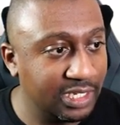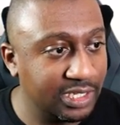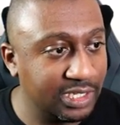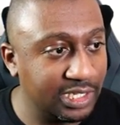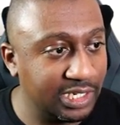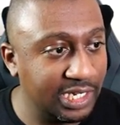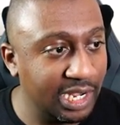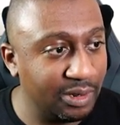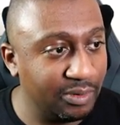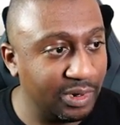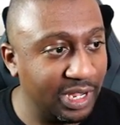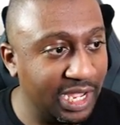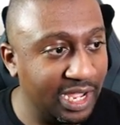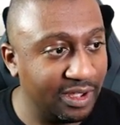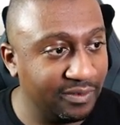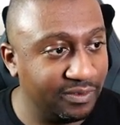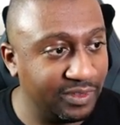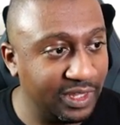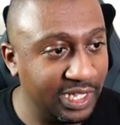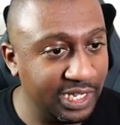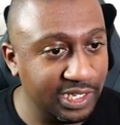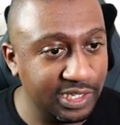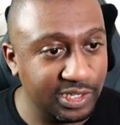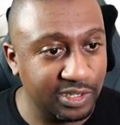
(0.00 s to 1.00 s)
So now we
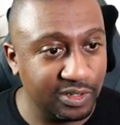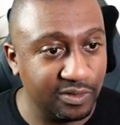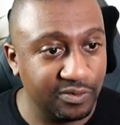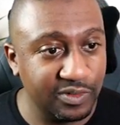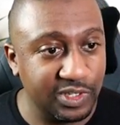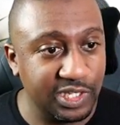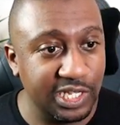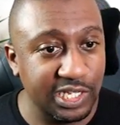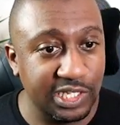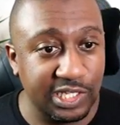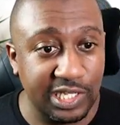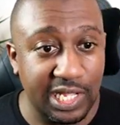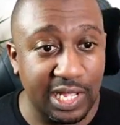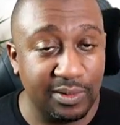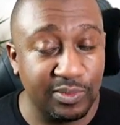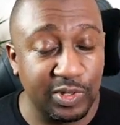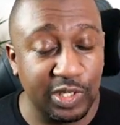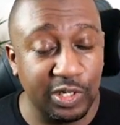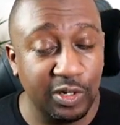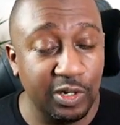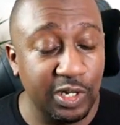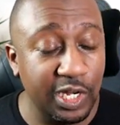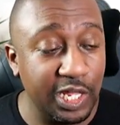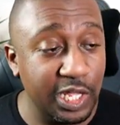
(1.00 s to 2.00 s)
have this. Obviously it's
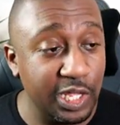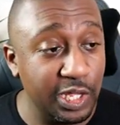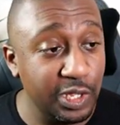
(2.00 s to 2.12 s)
absolutely